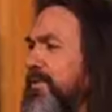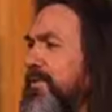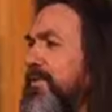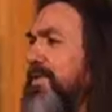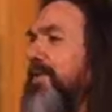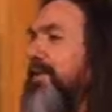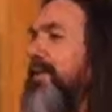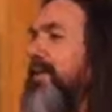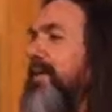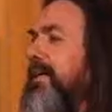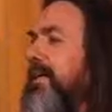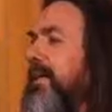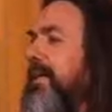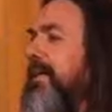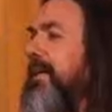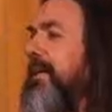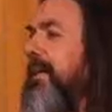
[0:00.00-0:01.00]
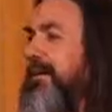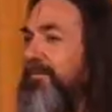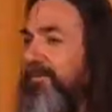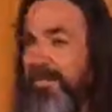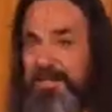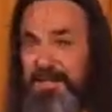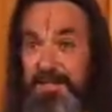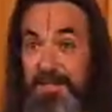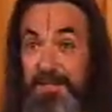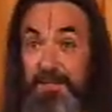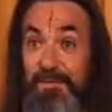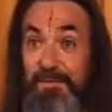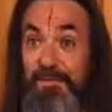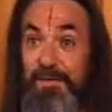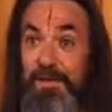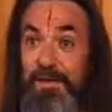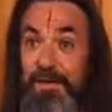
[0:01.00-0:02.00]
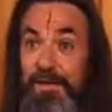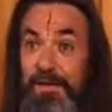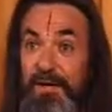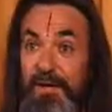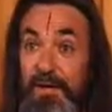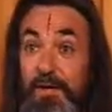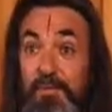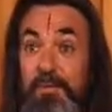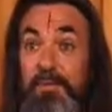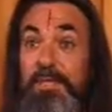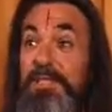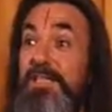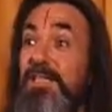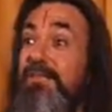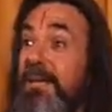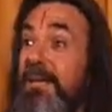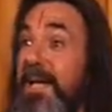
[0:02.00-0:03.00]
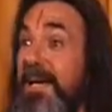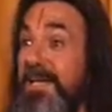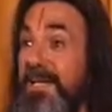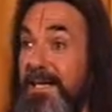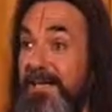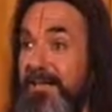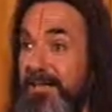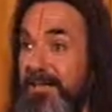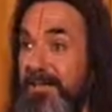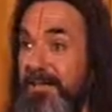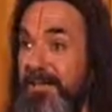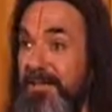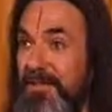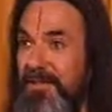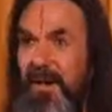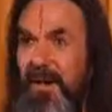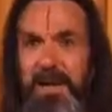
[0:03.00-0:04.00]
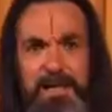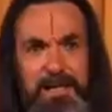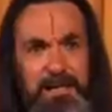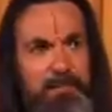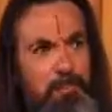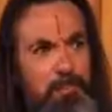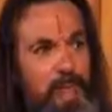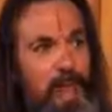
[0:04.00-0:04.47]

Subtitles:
will see evidence of human civilizations, great,